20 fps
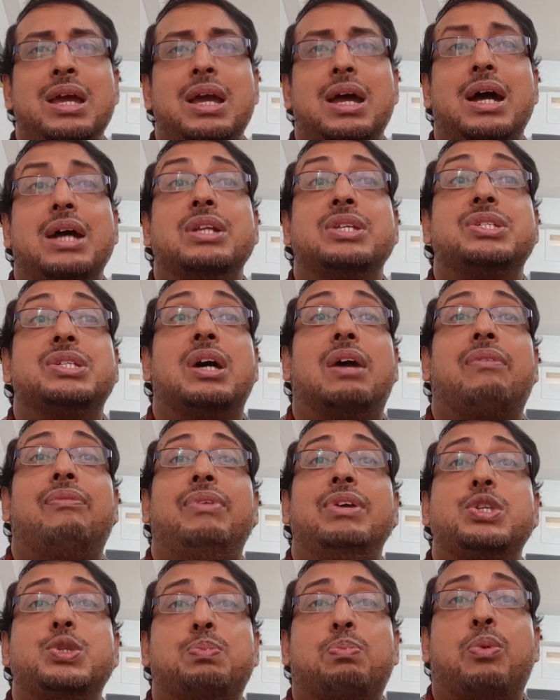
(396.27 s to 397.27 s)
and
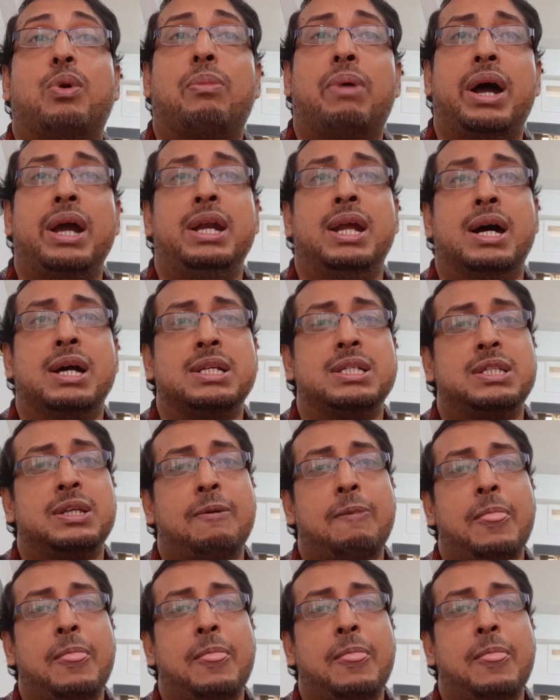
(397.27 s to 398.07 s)
service providers